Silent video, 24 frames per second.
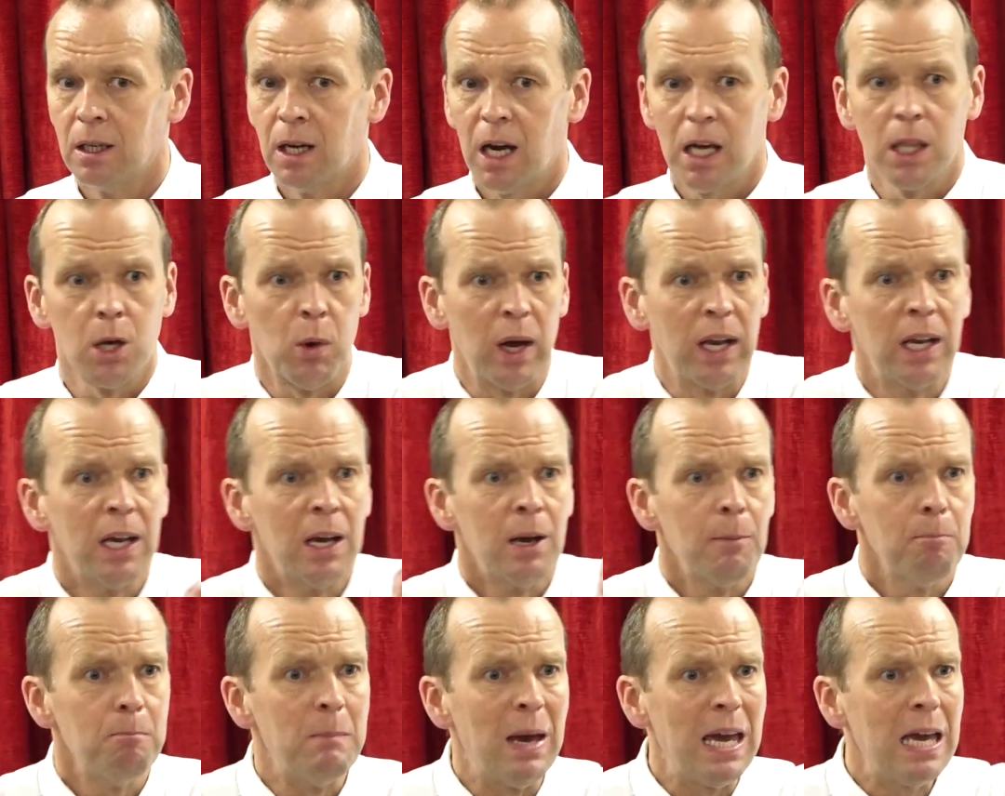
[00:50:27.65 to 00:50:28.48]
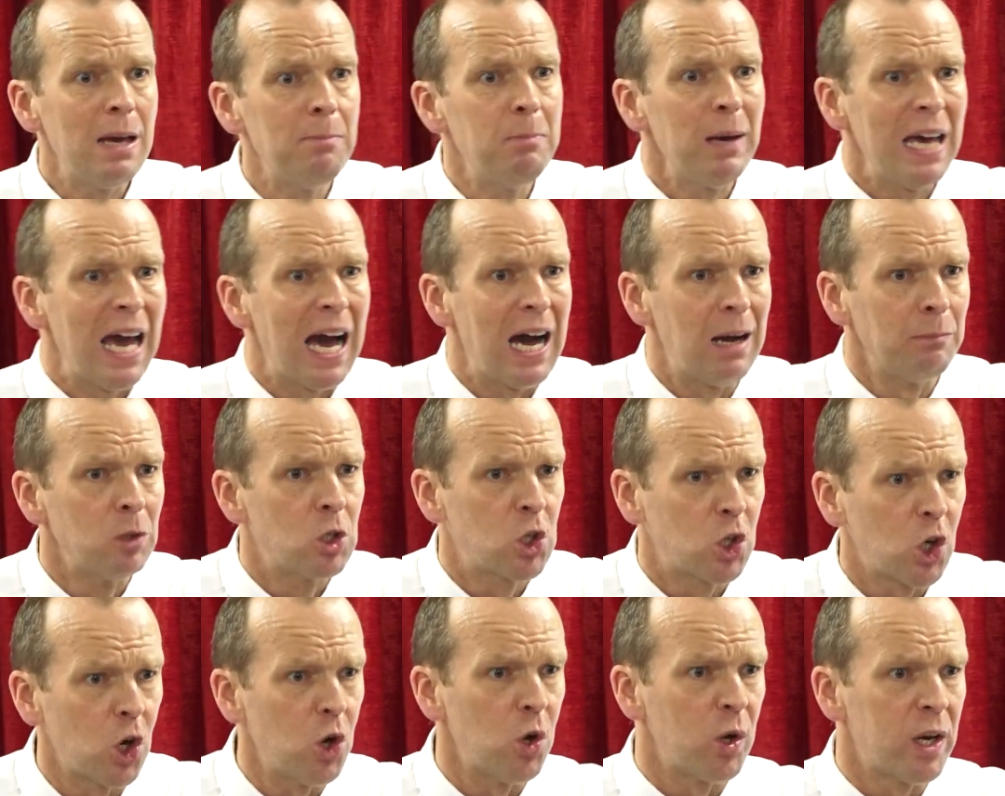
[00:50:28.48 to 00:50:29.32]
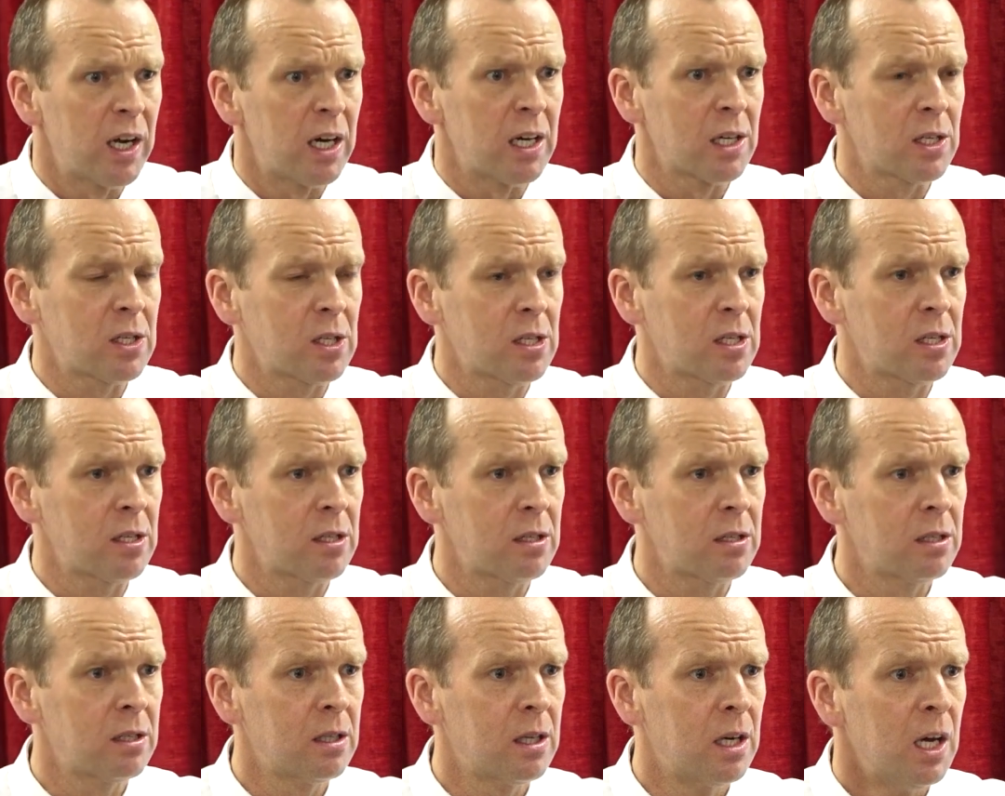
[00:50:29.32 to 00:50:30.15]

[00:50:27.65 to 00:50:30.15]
And they went, maybe I'm Judas.